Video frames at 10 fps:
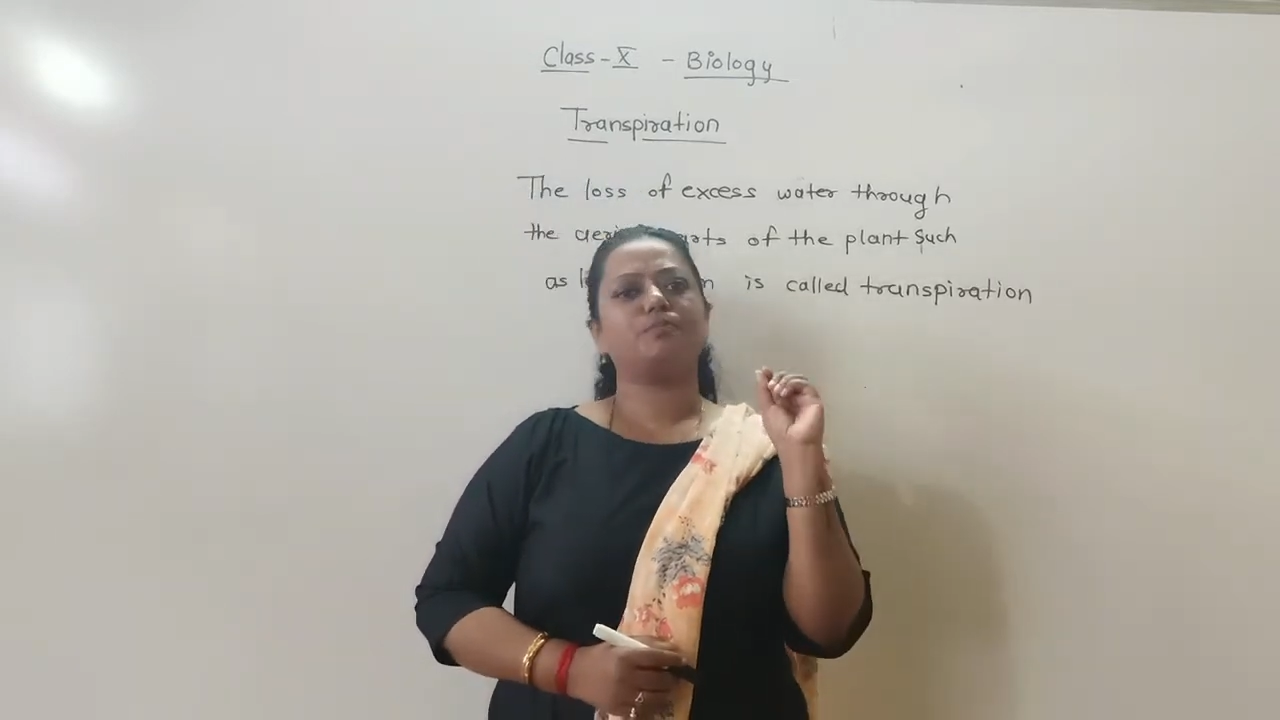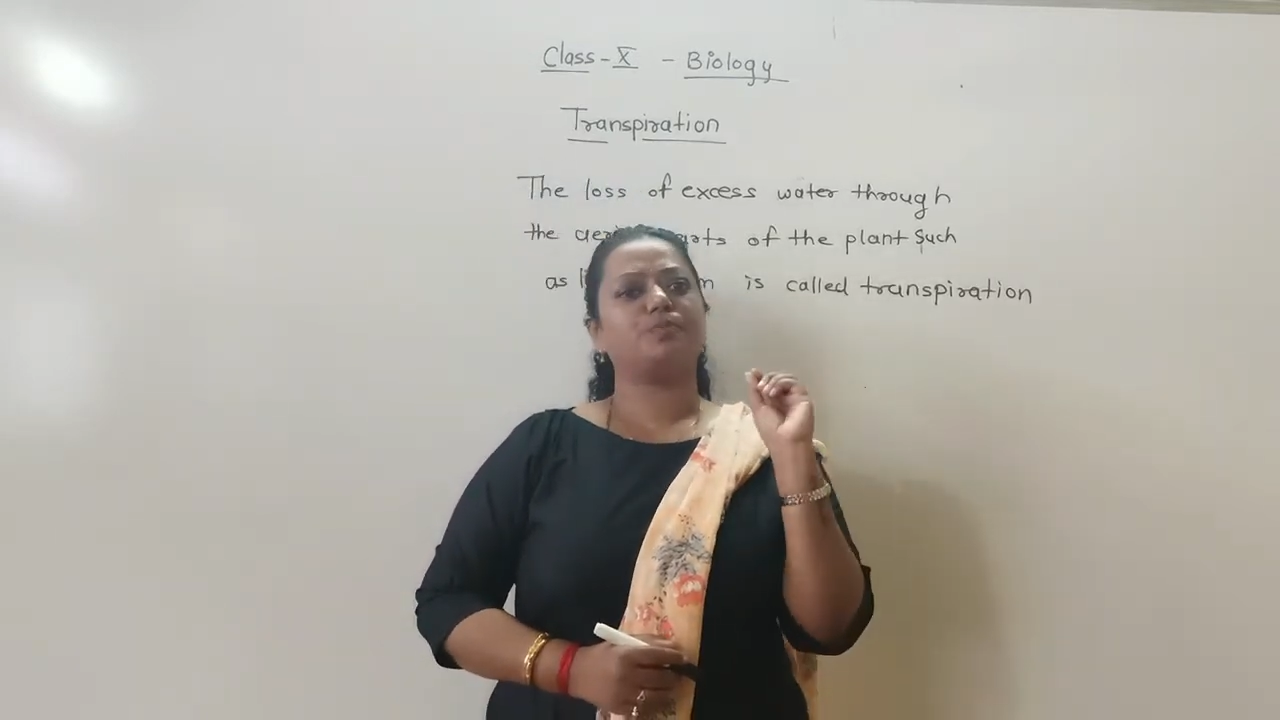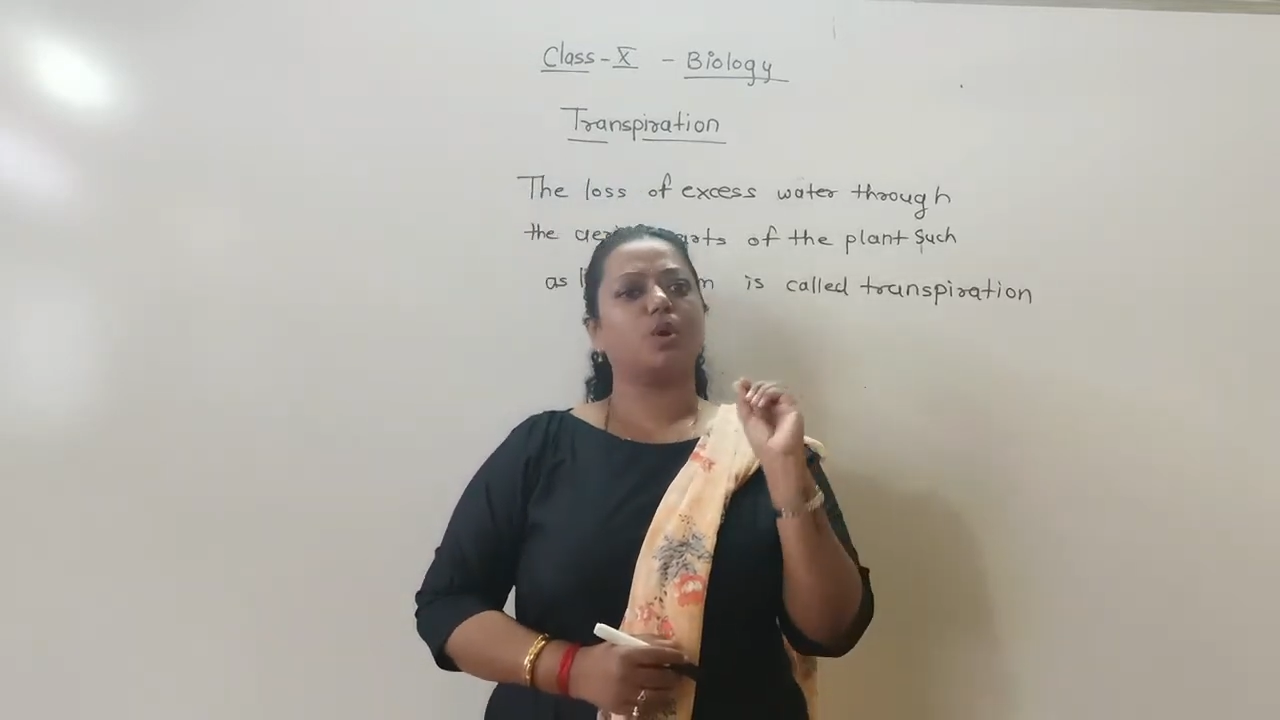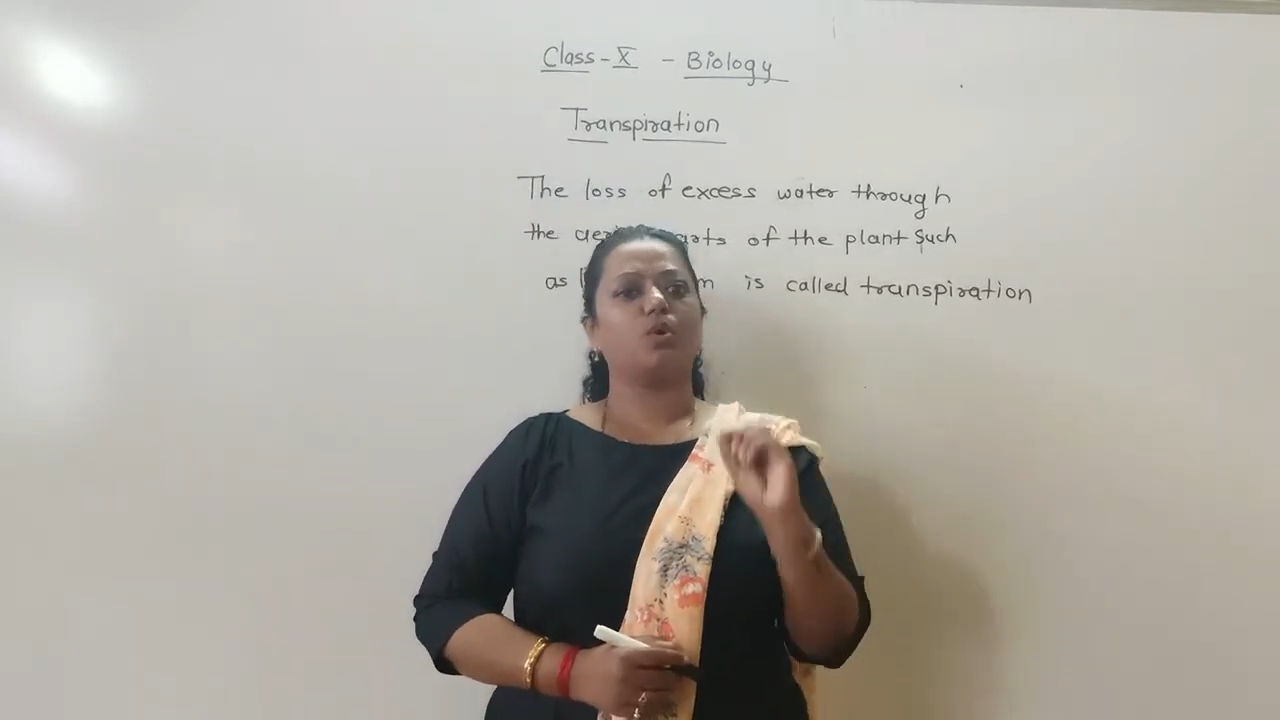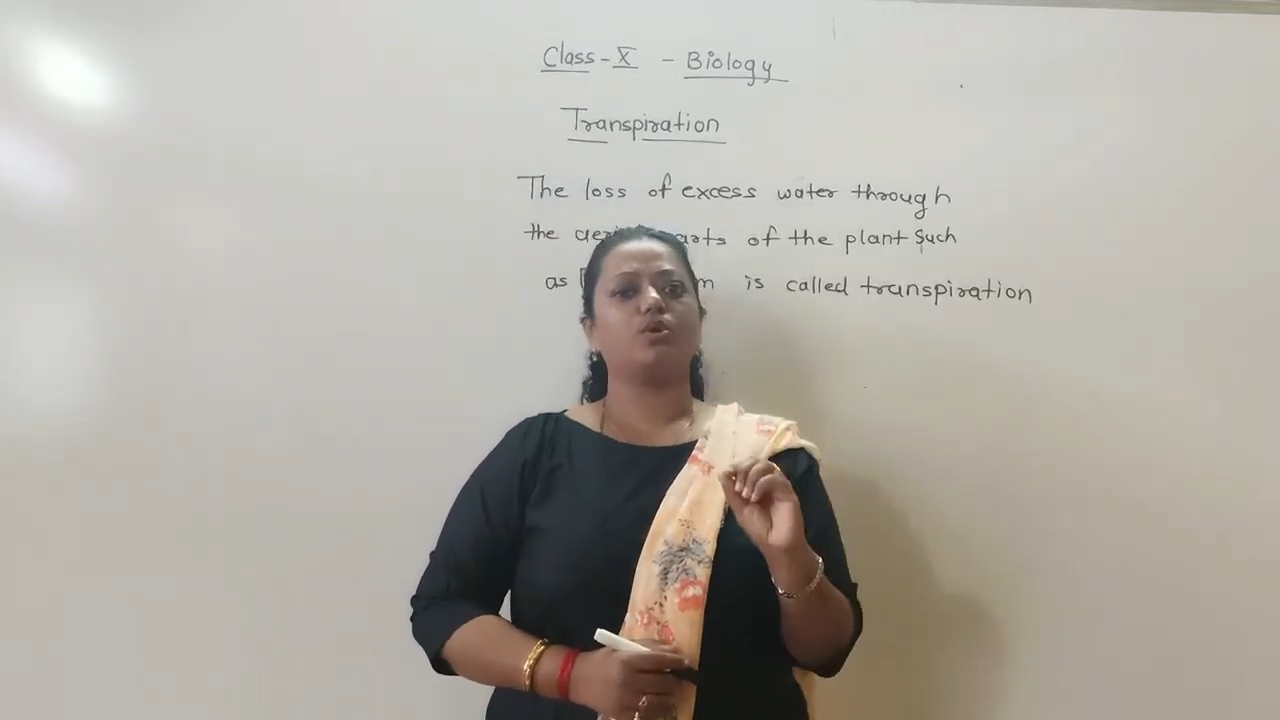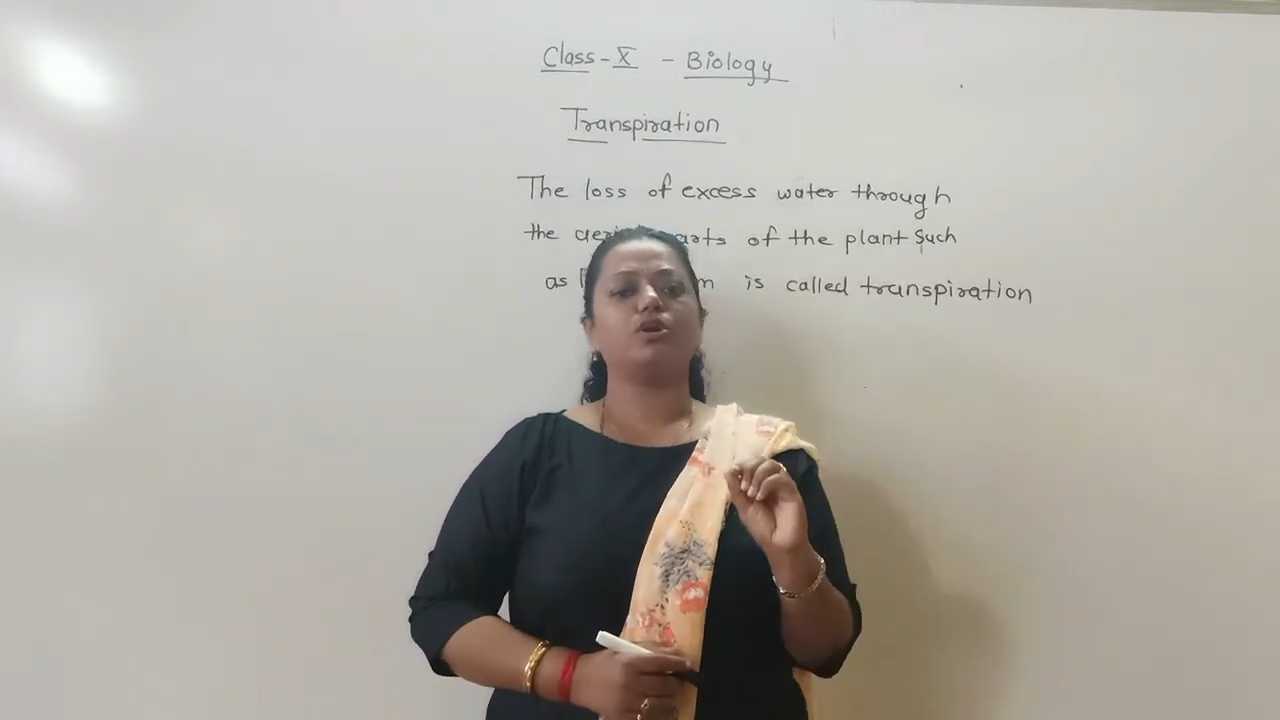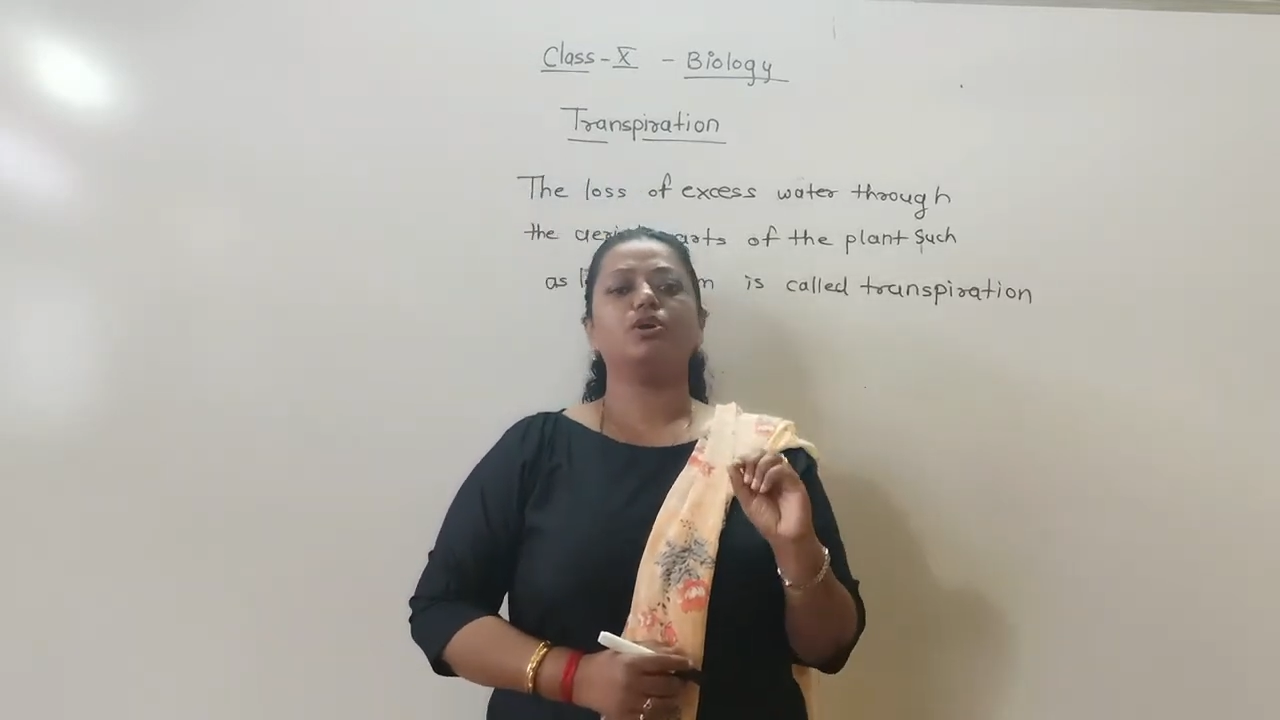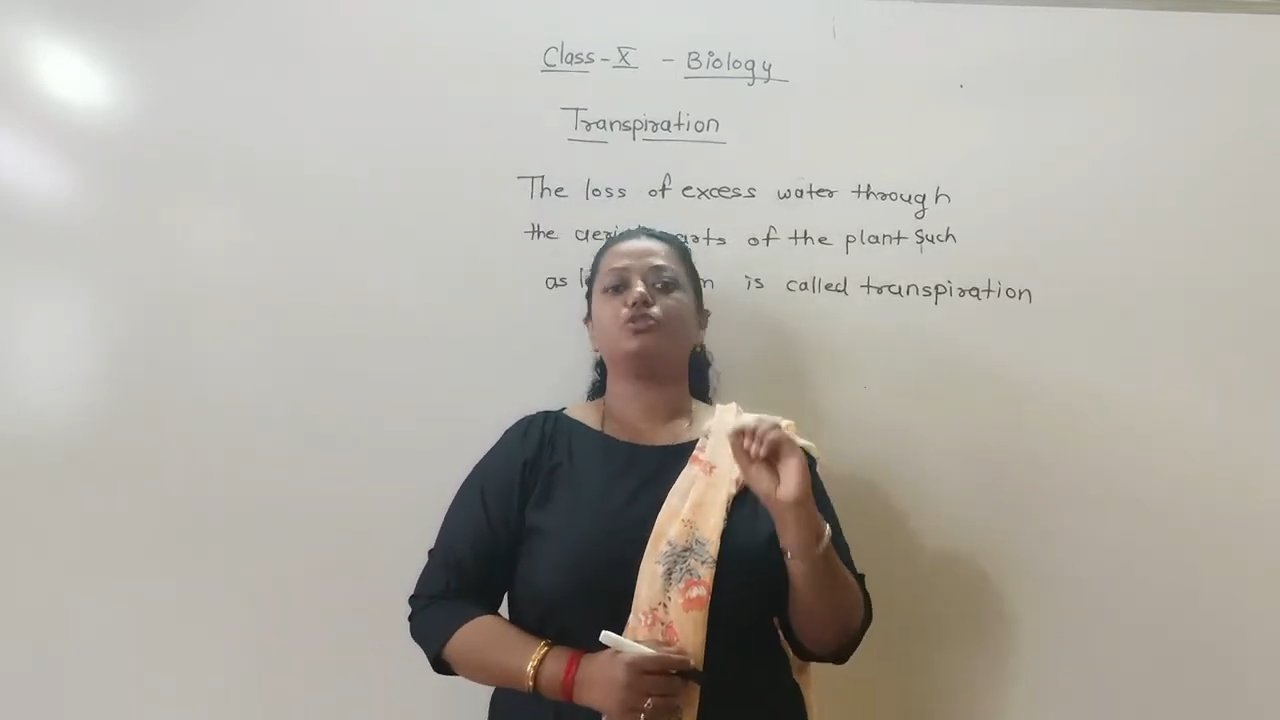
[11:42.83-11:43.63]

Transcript: pore